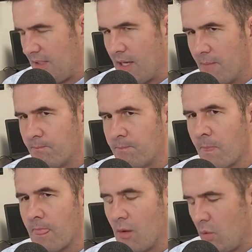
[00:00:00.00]

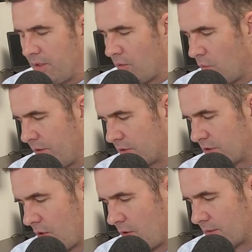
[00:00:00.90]
When you
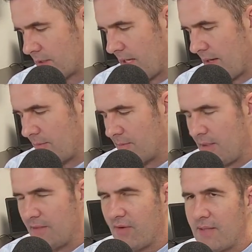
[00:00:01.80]
start
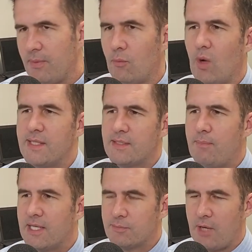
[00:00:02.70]
inviting people, what is
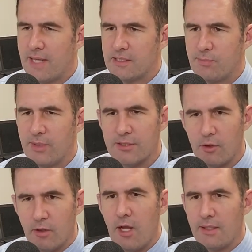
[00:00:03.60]
the best practice?
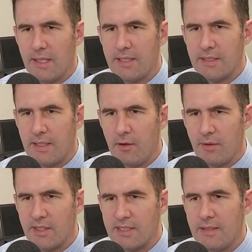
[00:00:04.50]
Because early on in LinkedIn, I
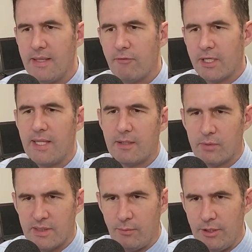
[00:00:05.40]
know they said never
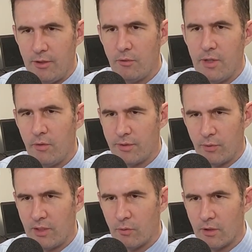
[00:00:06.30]
connect with someone you don't know in
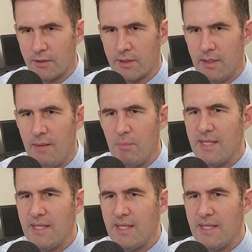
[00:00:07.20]
the real world,